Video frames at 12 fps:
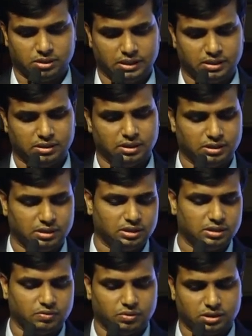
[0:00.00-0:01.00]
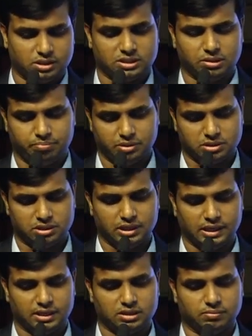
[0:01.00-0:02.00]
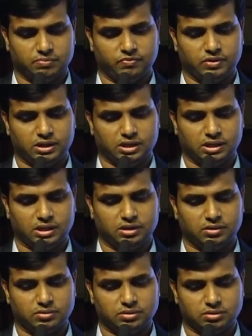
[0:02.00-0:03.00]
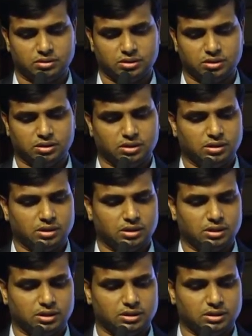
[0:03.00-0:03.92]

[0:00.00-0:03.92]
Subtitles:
and the other water samples, they had the very high odor.